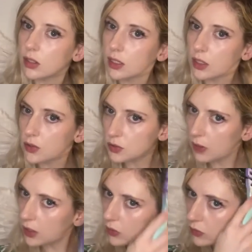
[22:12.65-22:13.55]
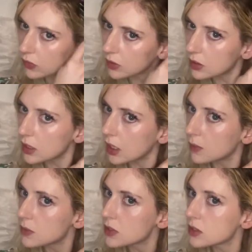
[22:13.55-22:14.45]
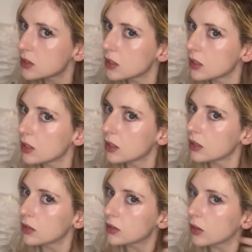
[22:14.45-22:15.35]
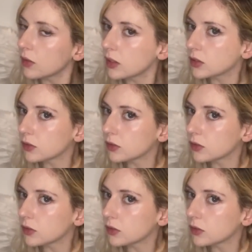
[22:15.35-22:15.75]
It goes right over the tapes, so there's